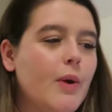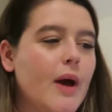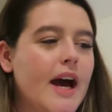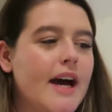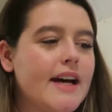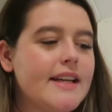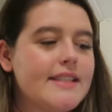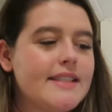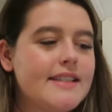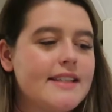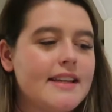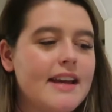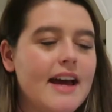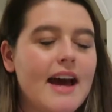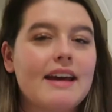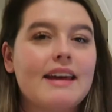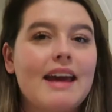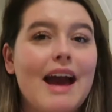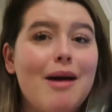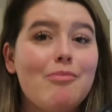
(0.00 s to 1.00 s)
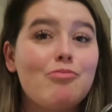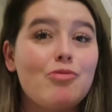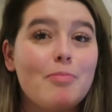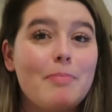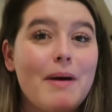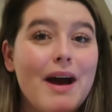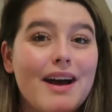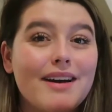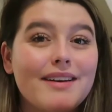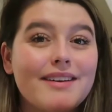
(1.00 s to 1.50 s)
had a camera
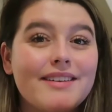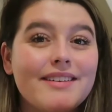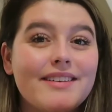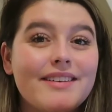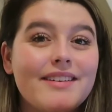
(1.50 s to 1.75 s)
bag,